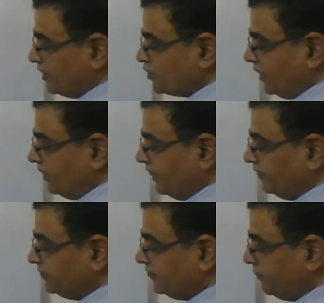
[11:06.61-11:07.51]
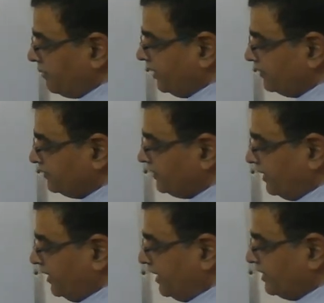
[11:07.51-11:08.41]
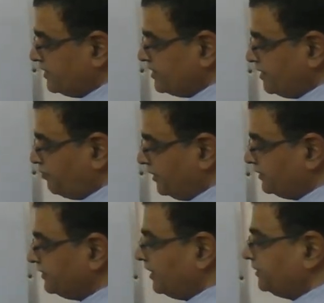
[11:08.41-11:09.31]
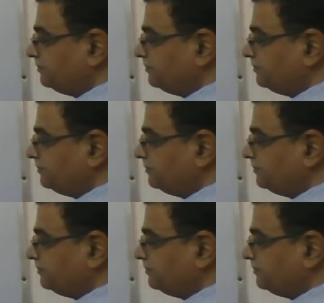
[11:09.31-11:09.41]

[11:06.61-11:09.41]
So I'll write c minus a and c plus a.